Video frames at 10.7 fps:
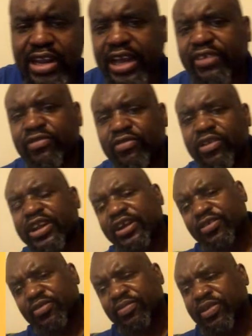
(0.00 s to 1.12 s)
I read, I
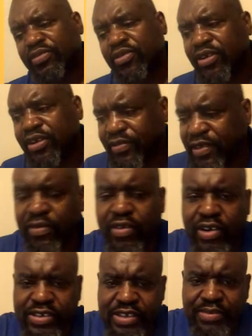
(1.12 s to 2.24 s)
could be wrong. If I'm
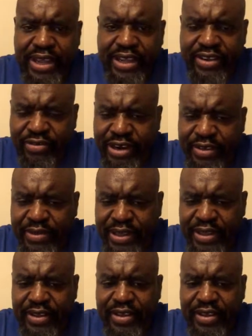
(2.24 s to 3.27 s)
wrong, somebody correct me.